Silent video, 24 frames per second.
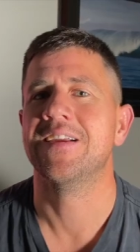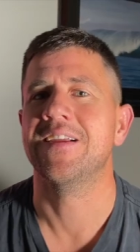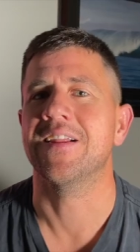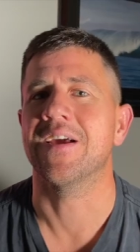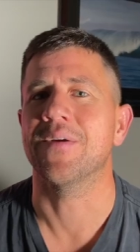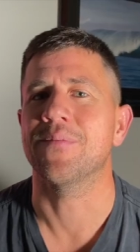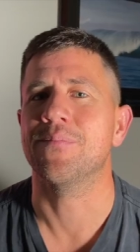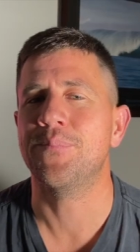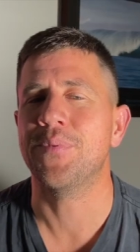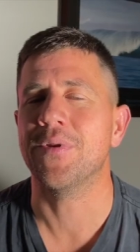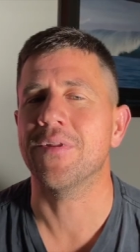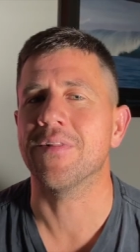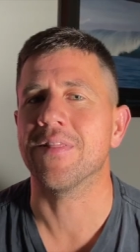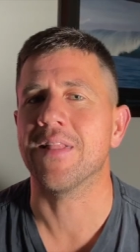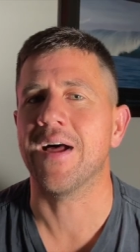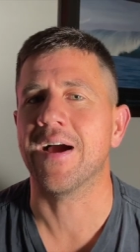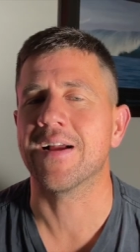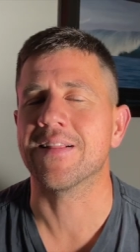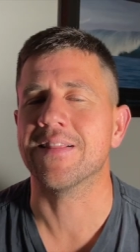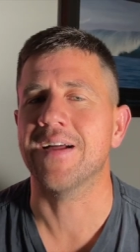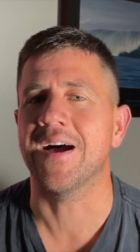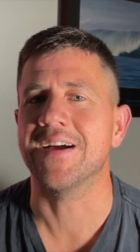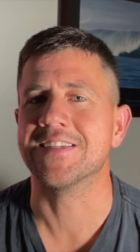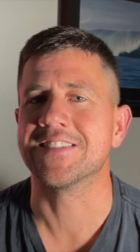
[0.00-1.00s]
Yeah, a bit of
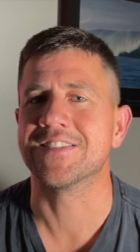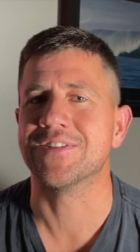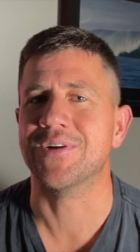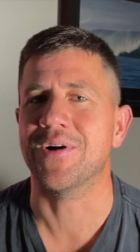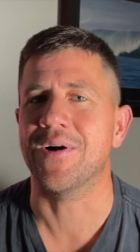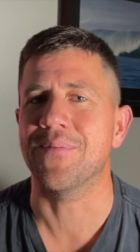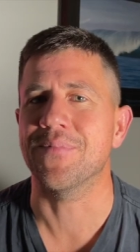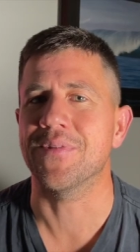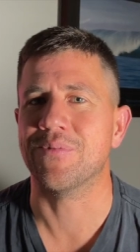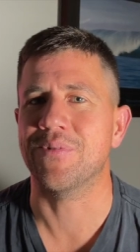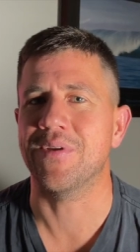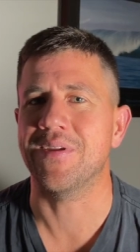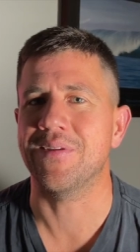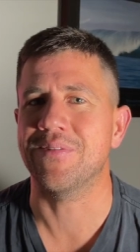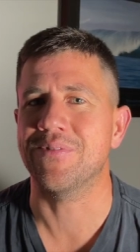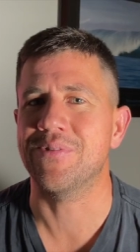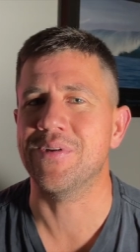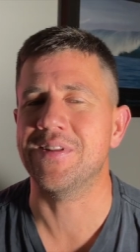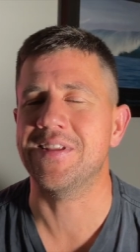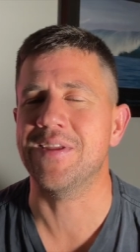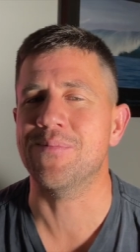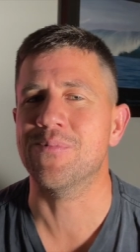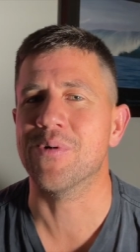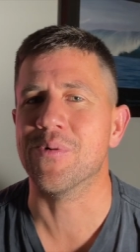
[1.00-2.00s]
luck last time, we,
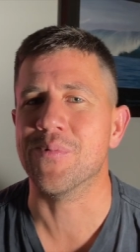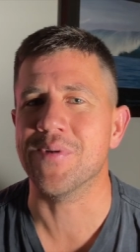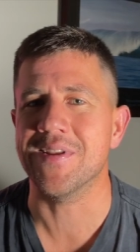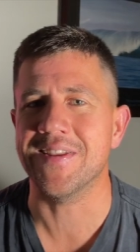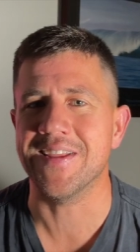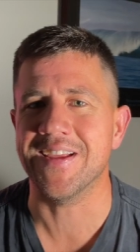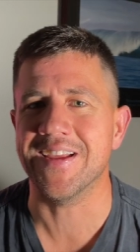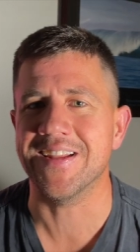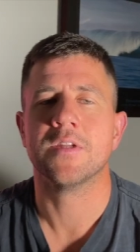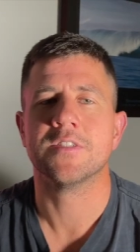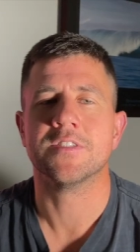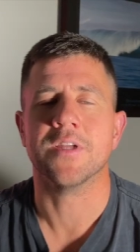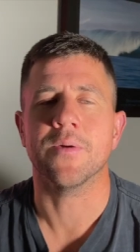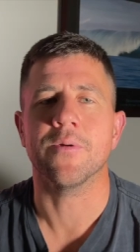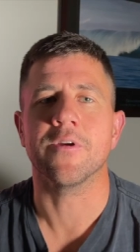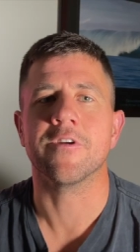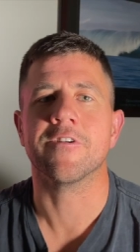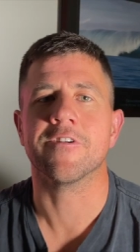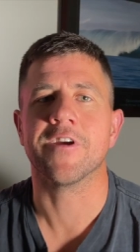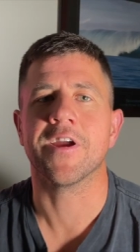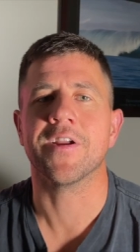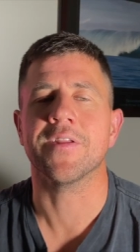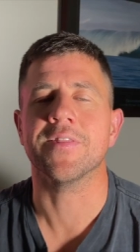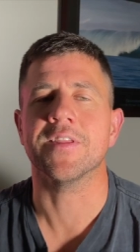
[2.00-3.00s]
we did what we did. So we
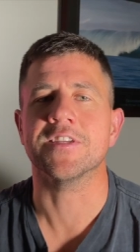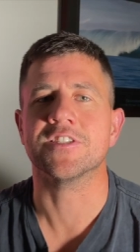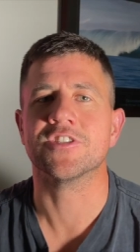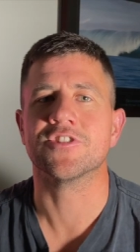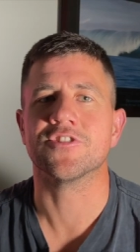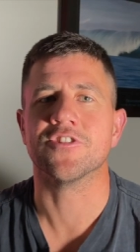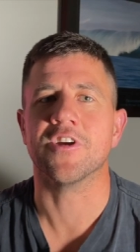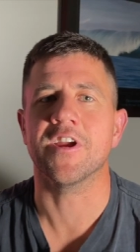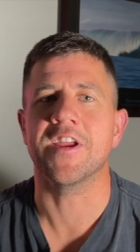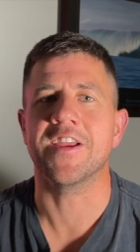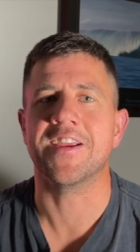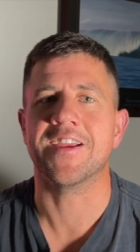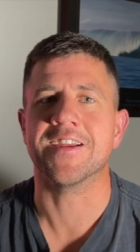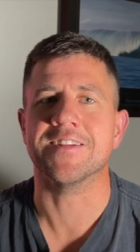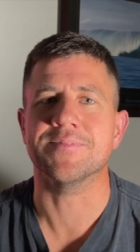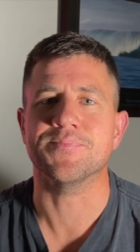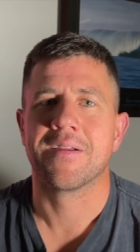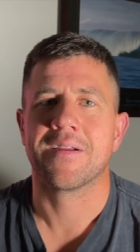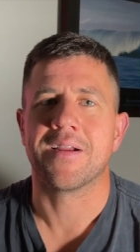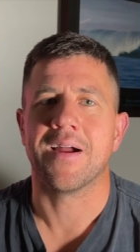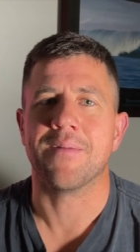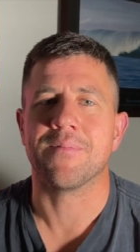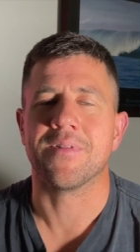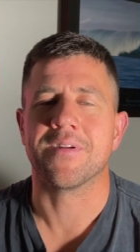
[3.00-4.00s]
agreed on the streak and
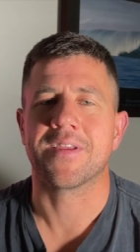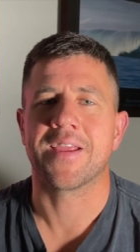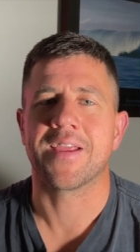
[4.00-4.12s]
a couple of